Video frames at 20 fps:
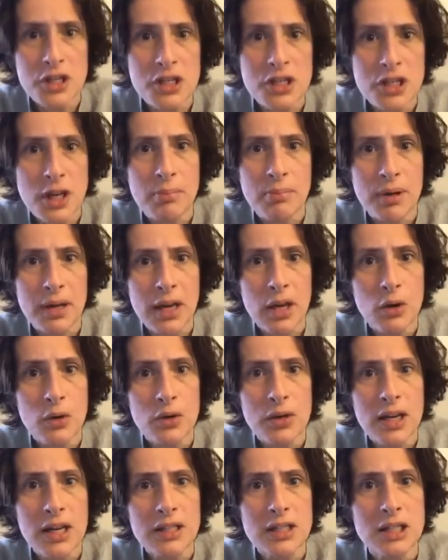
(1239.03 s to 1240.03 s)
somebody who
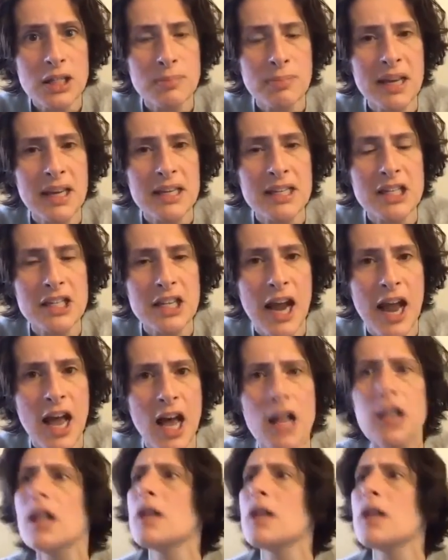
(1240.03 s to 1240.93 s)
needs to be in jail,